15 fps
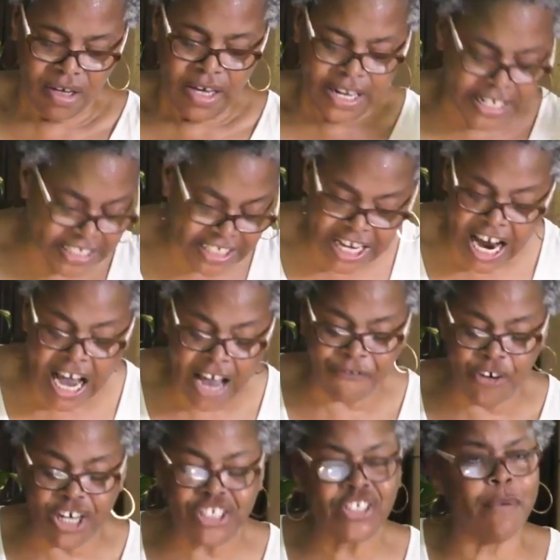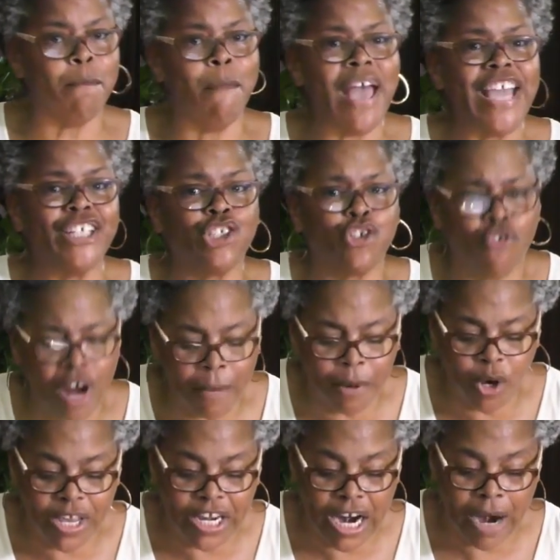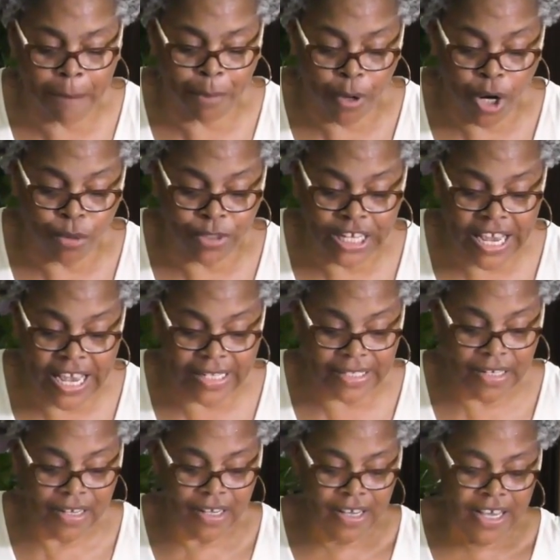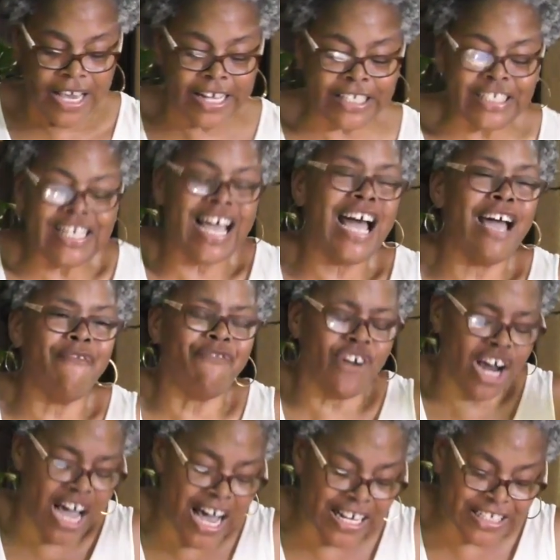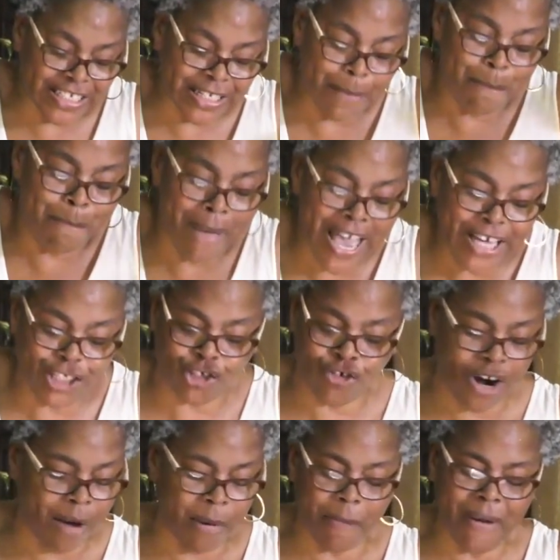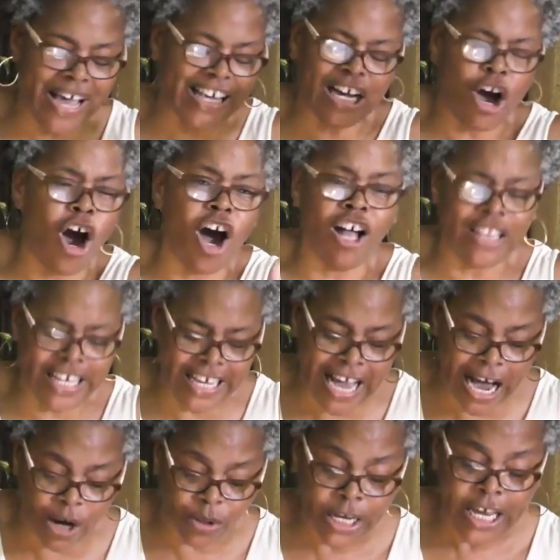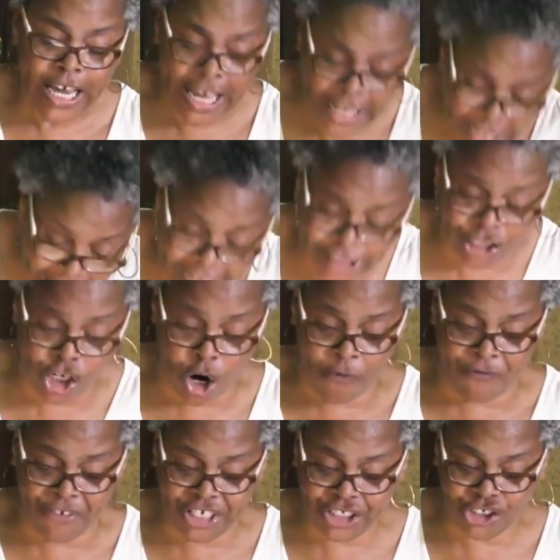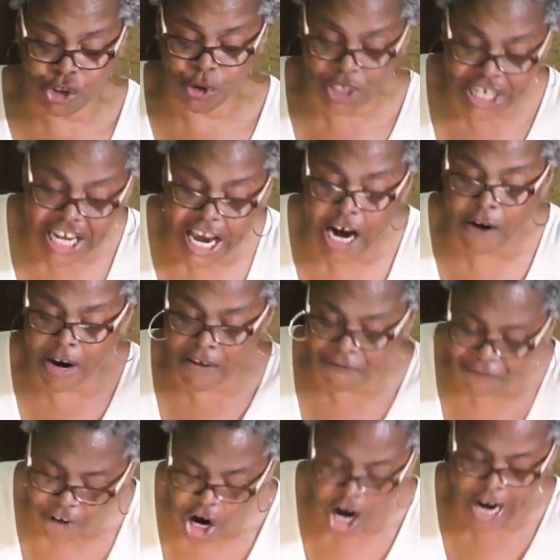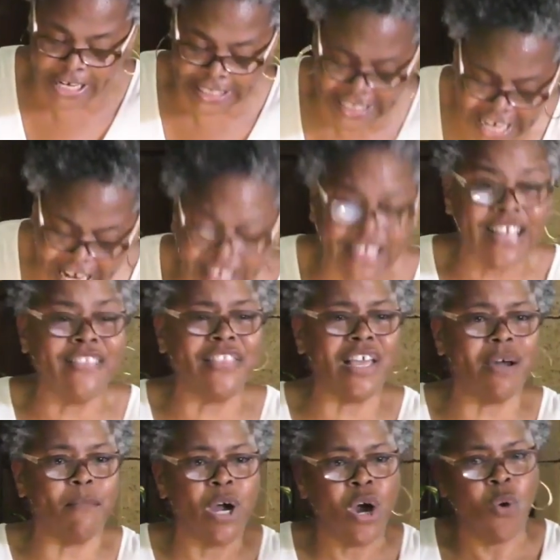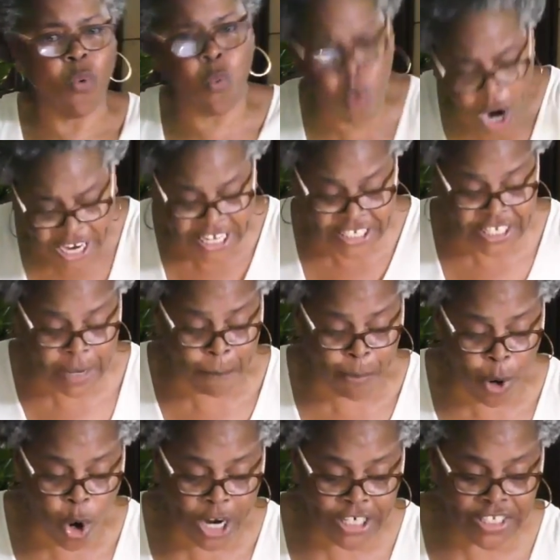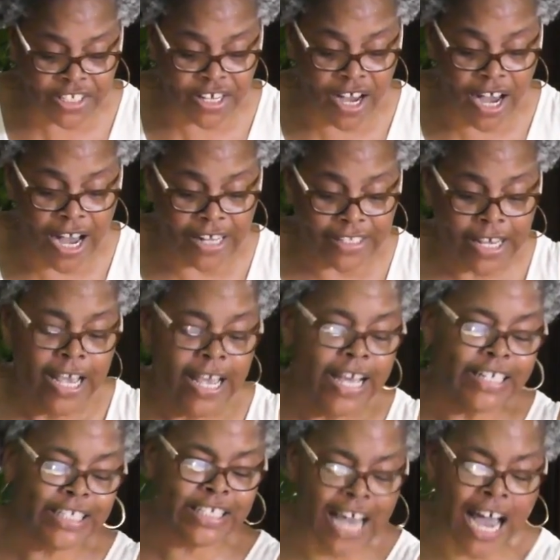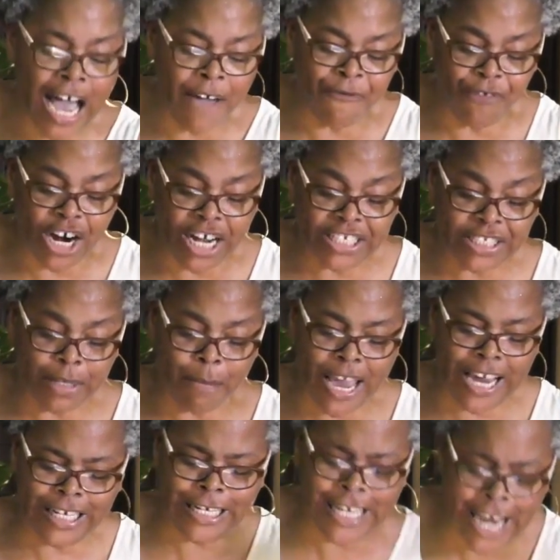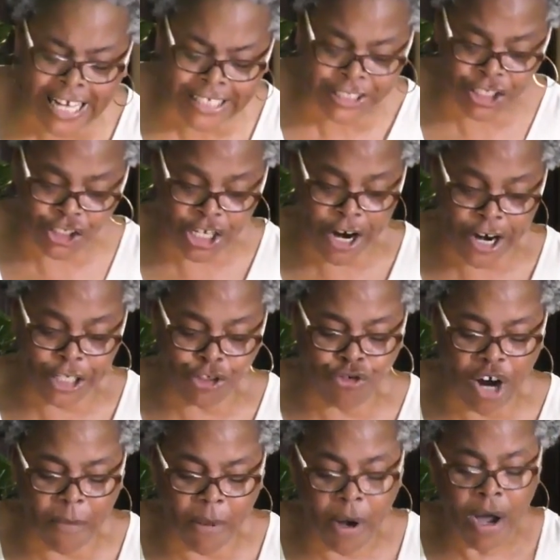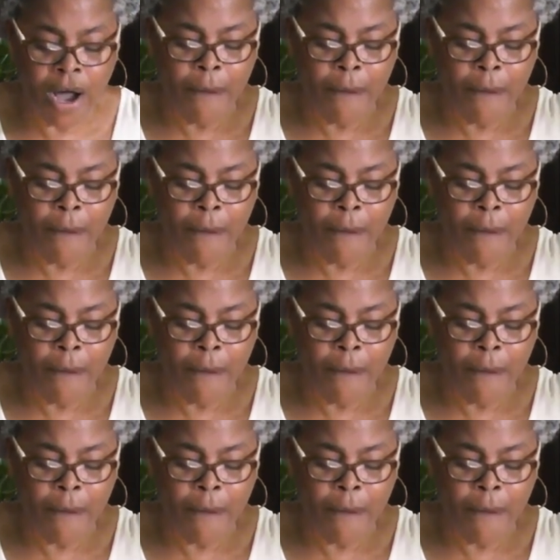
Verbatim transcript: It is time for us to make trouble in our protest. It's time for us to make trouble by calling out elected officials near and far and telling them what is important to us. It's time for us to make necessary trouble